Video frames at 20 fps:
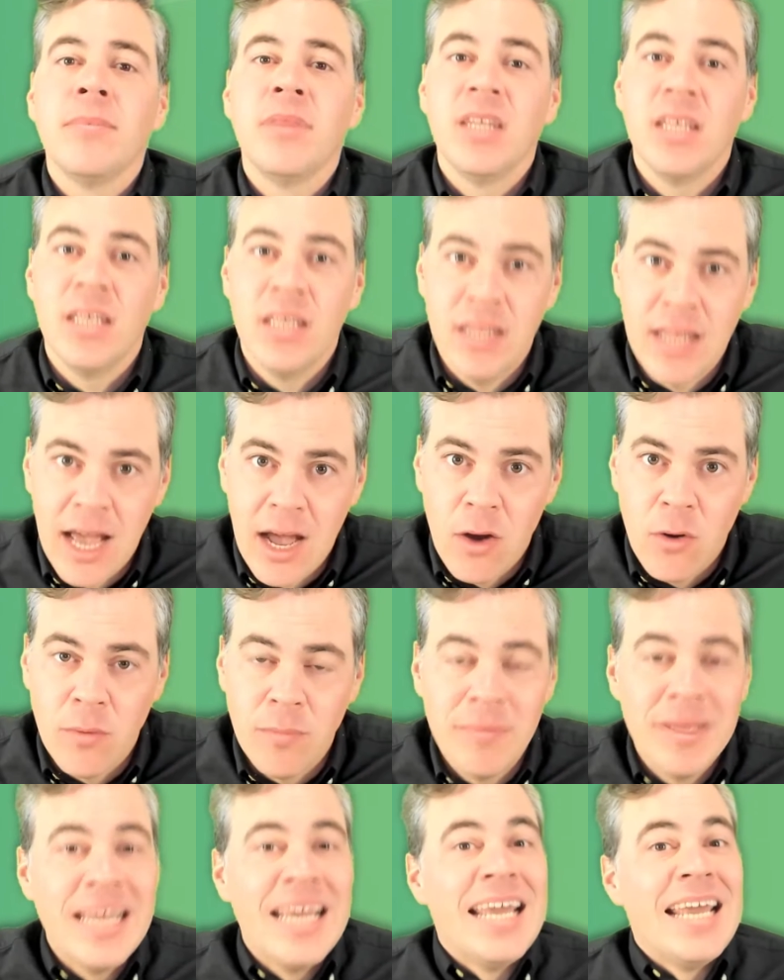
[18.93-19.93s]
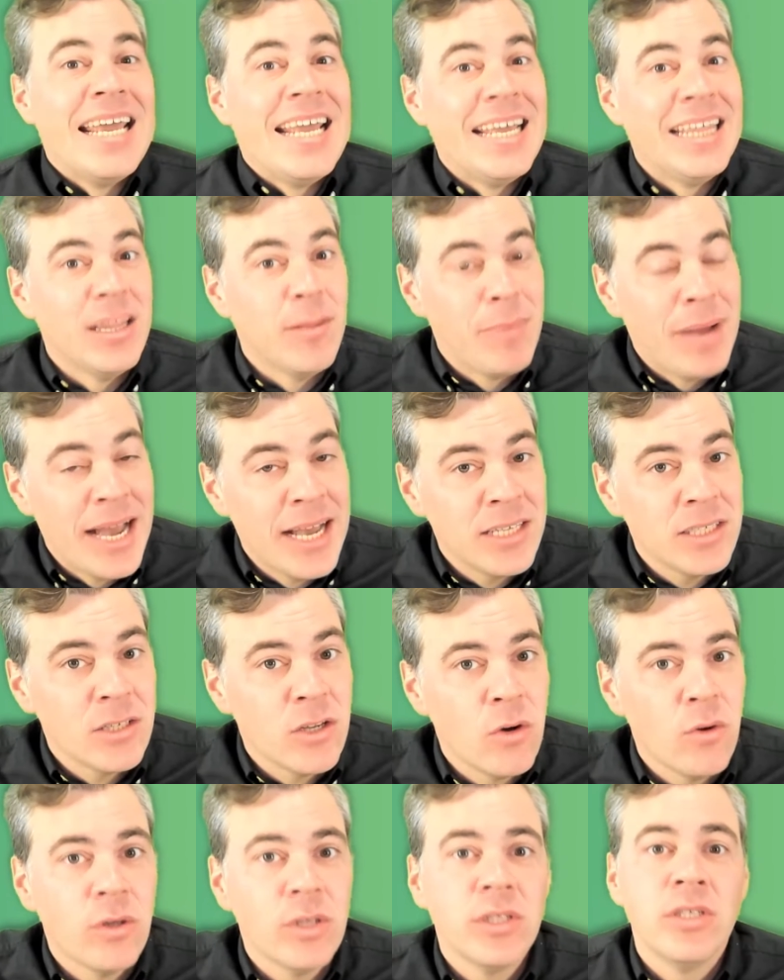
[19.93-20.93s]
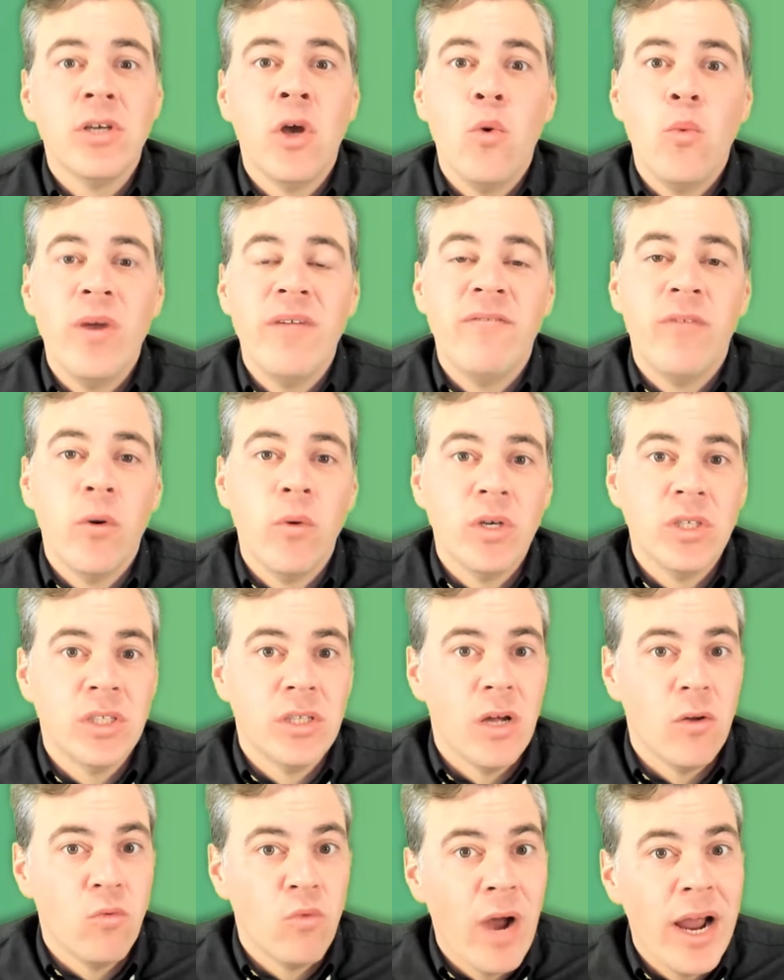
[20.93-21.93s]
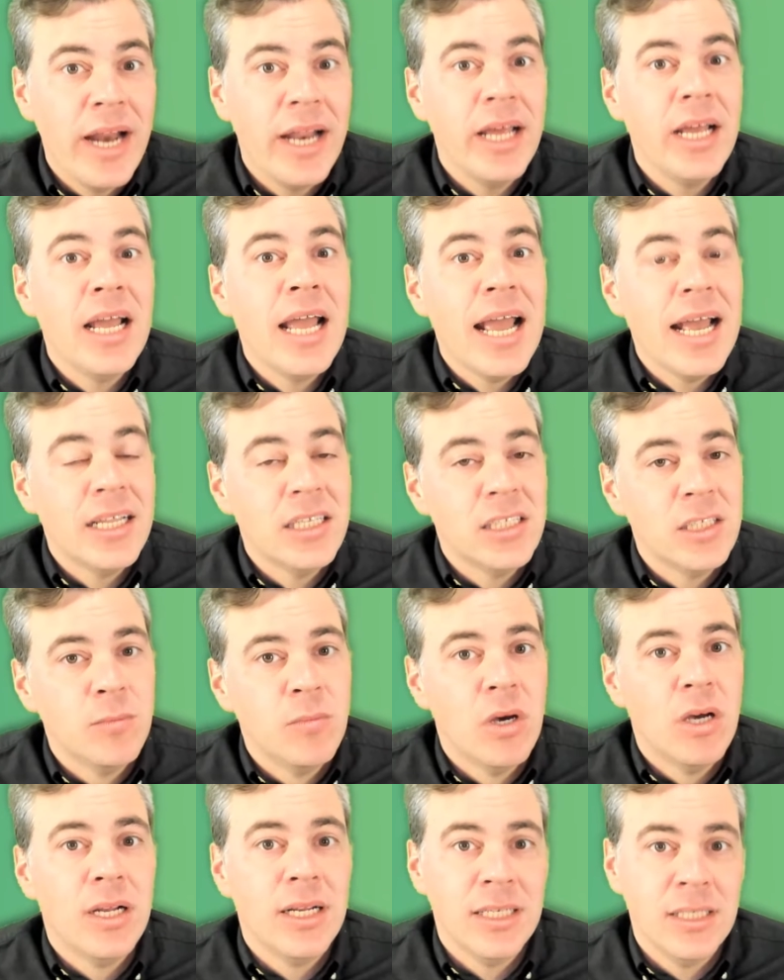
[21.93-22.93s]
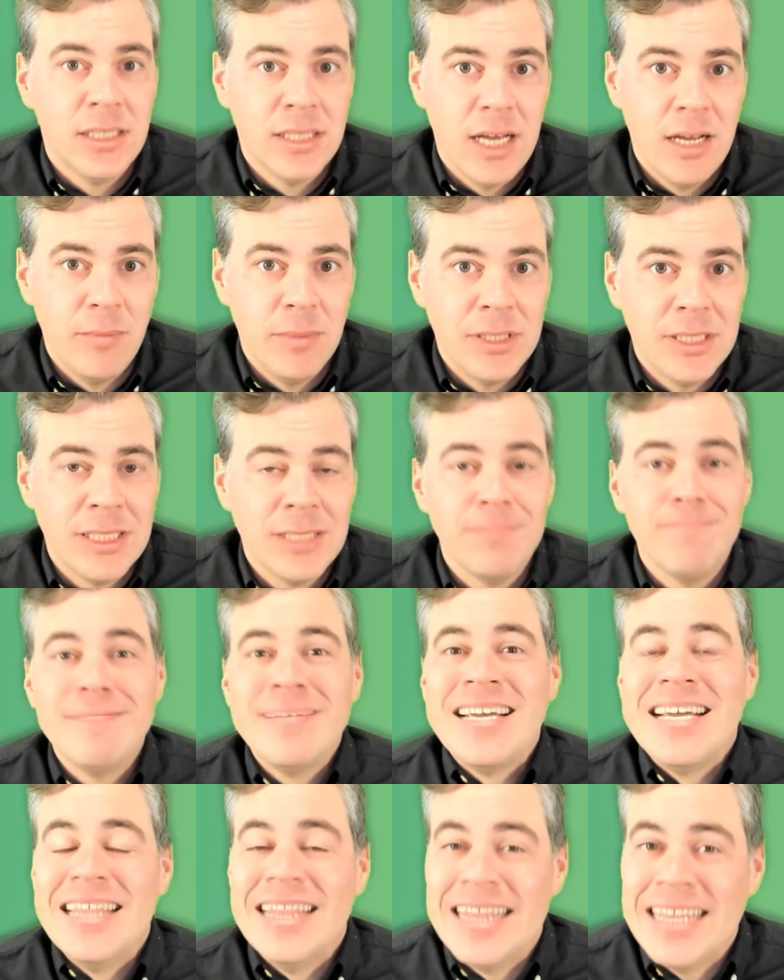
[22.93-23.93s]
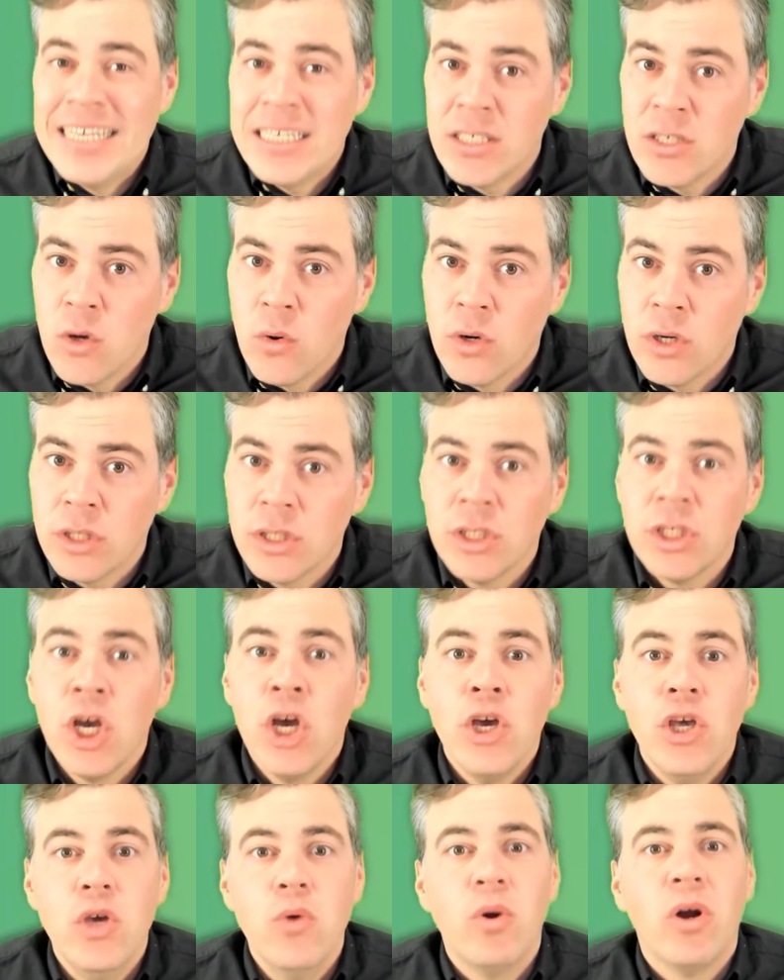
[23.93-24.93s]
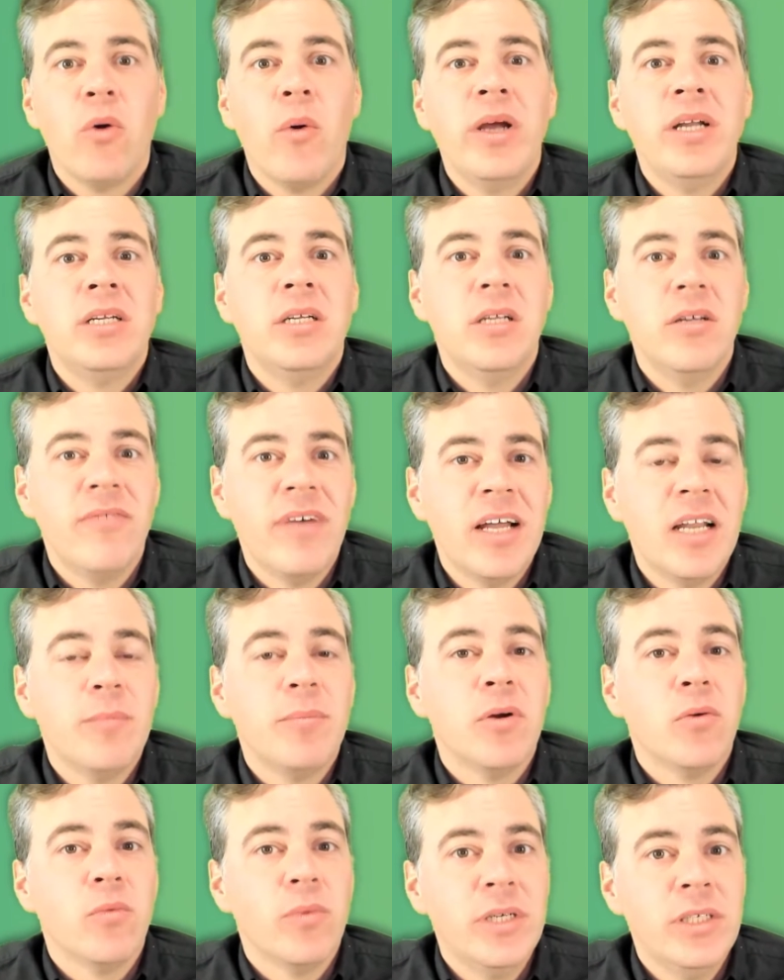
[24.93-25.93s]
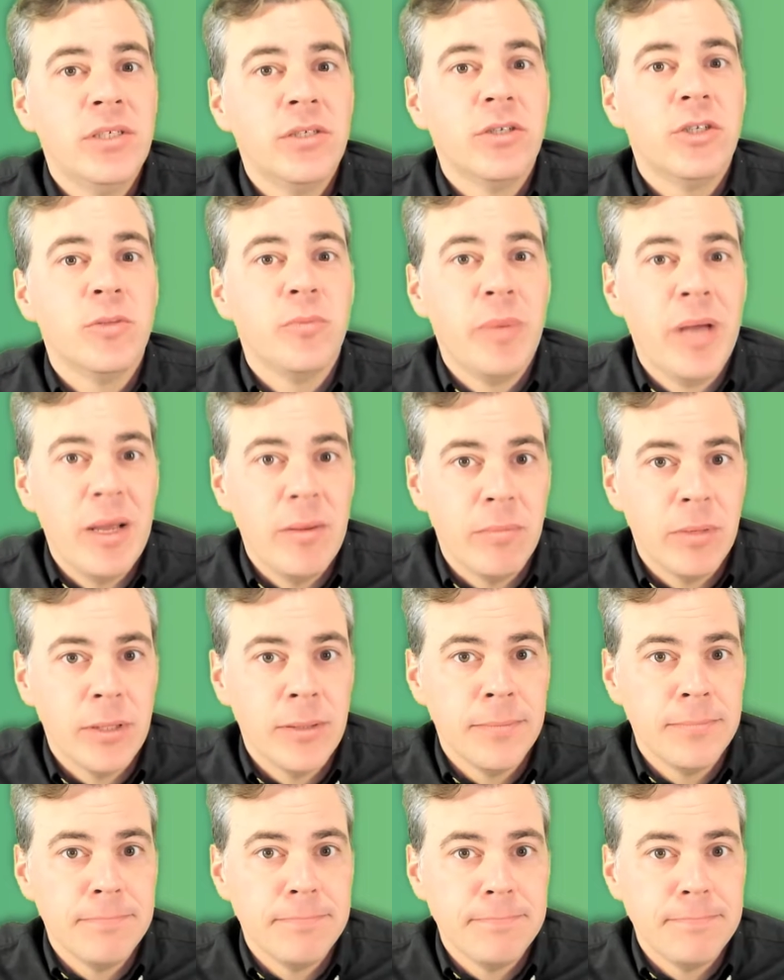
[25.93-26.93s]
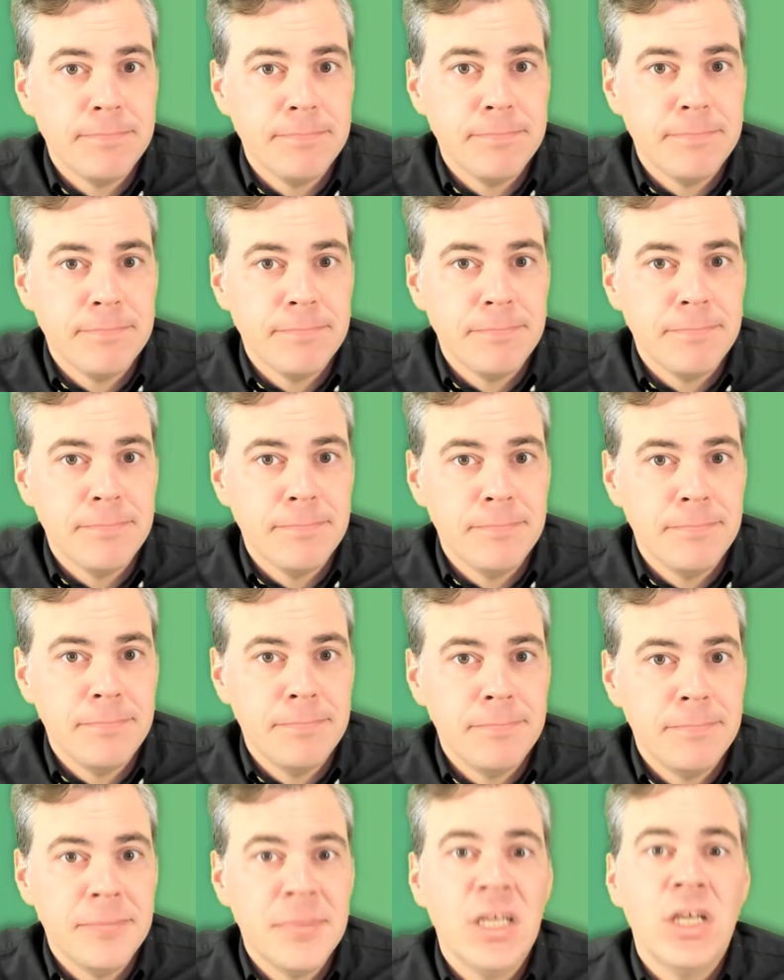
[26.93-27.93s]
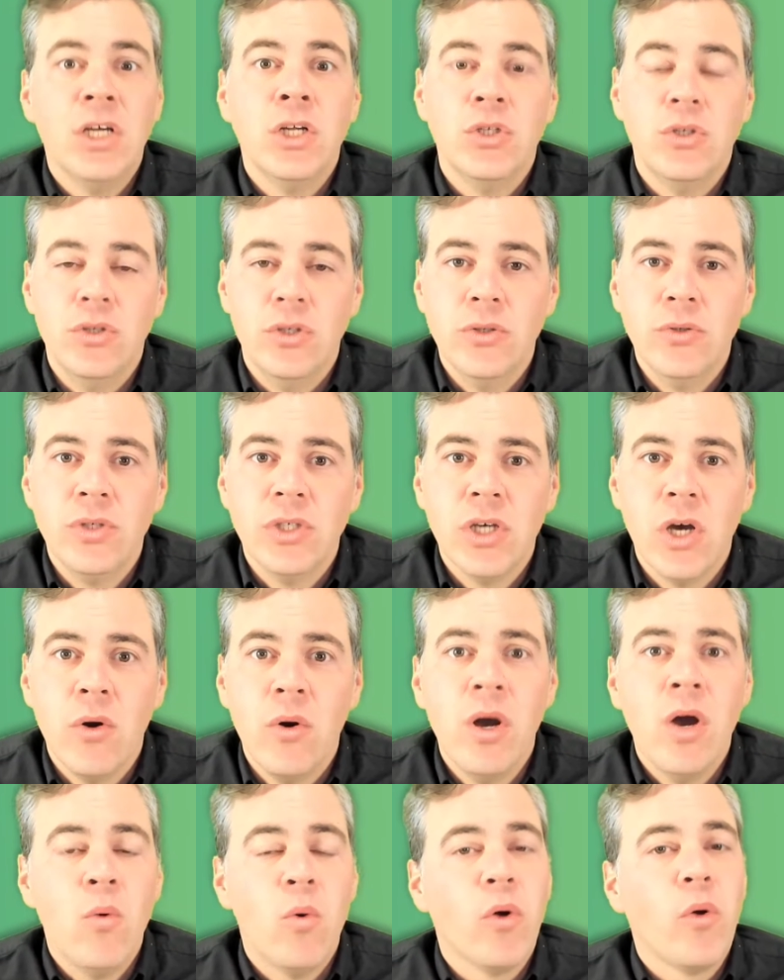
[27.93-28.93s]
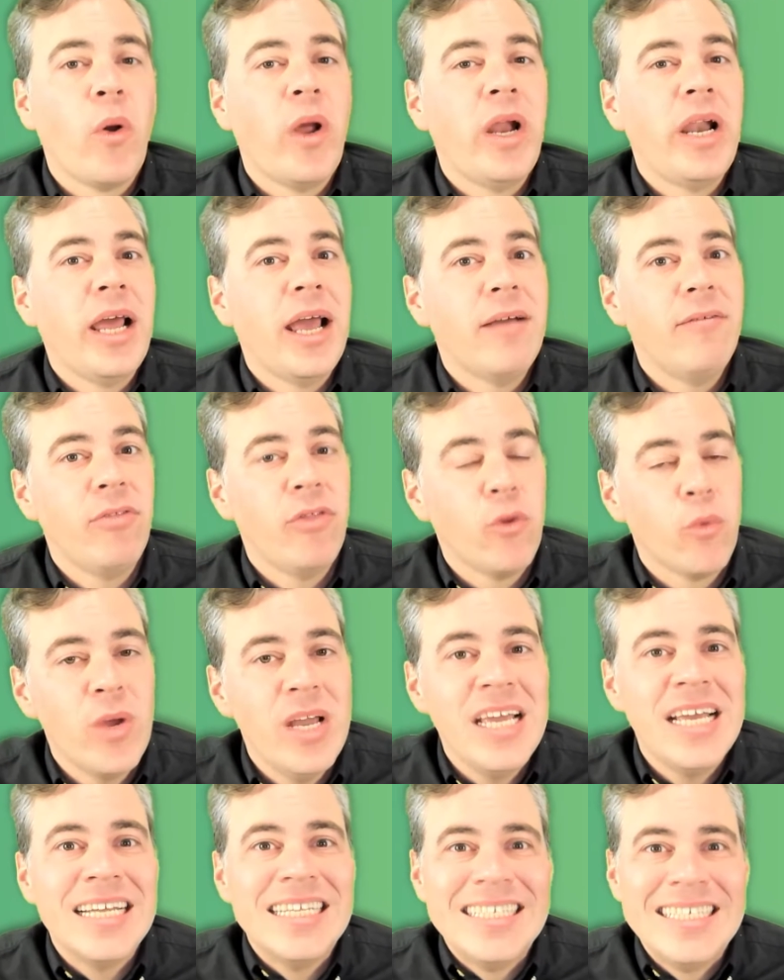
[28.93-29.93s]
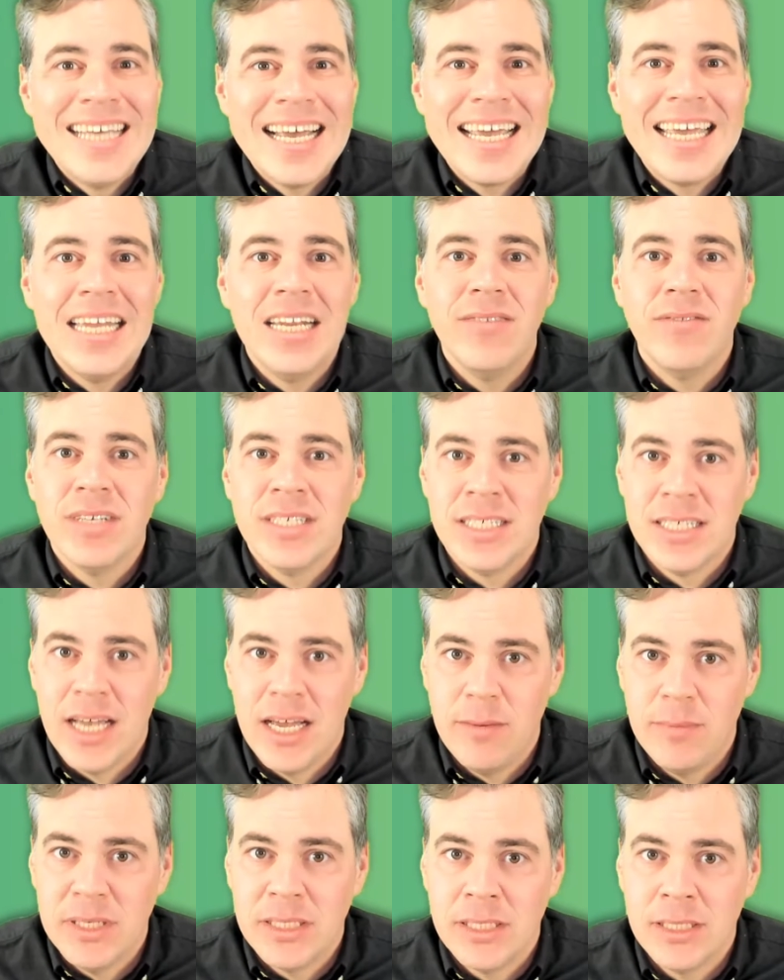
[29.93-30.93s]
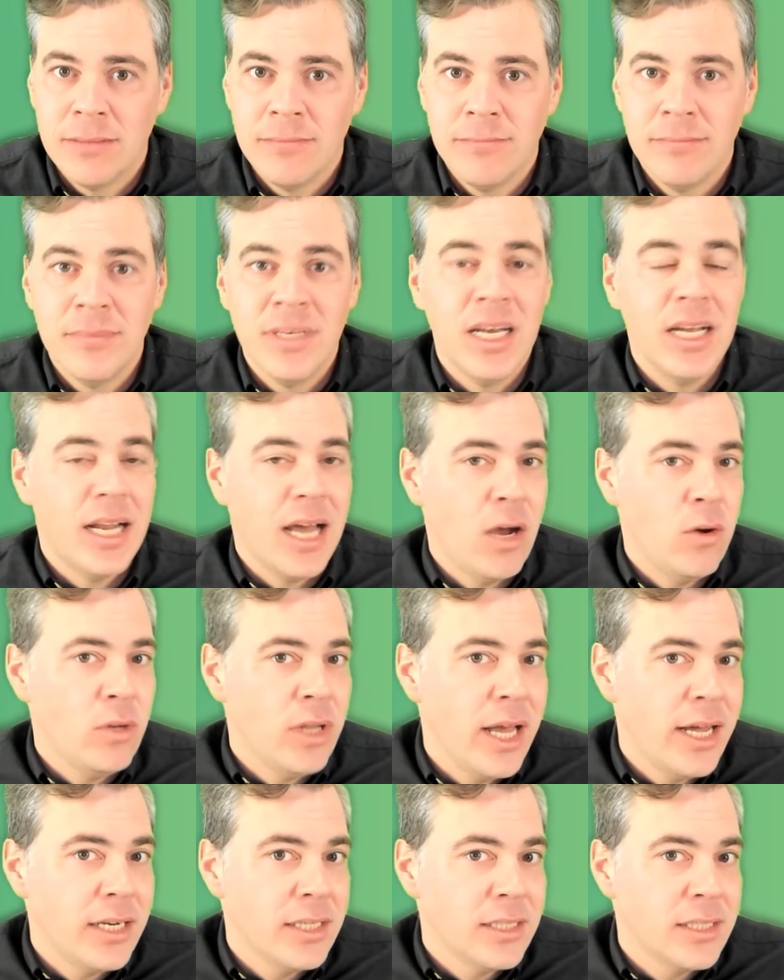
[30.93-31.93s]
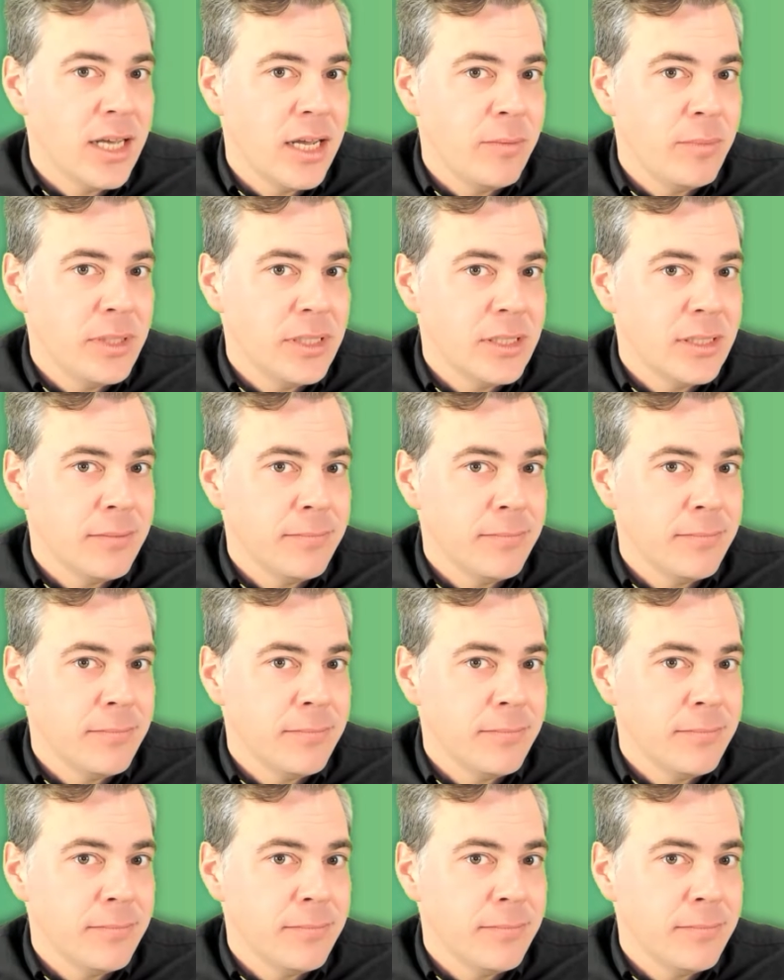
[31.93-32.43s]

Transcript: Now, in the past course, we focused on writing and small assignments. In this course, you are going to develop a research paper. To do so, we're going to have 3 consecutive assignments: an outline assignment,